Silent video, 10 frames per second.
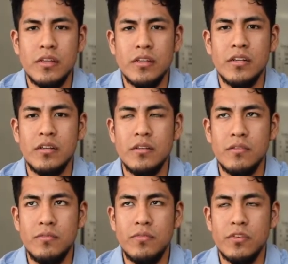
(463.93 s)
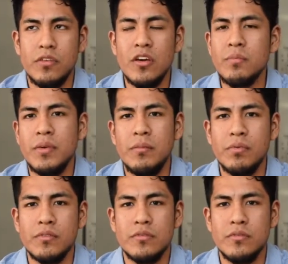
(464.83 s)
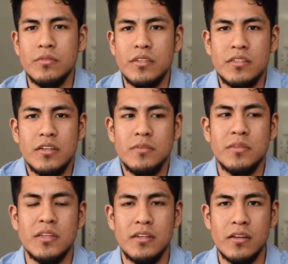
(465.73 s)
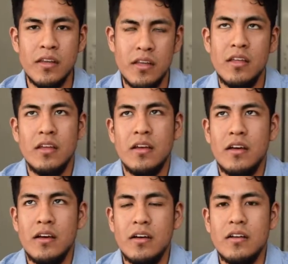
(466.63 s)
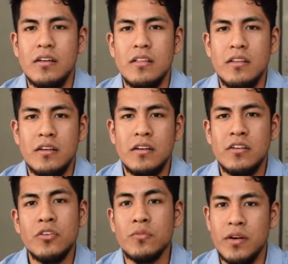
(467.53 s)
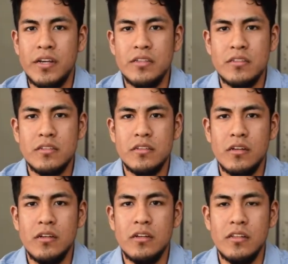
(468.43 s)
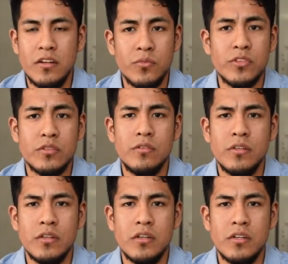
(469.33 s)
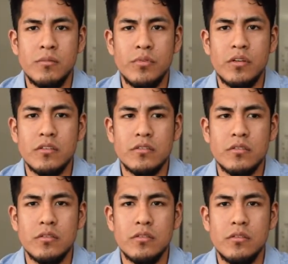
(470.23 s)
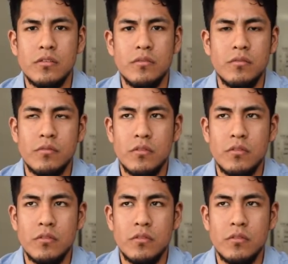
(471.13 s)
And for the young people too, I tell them that learn your rights, learn what's going on, but also,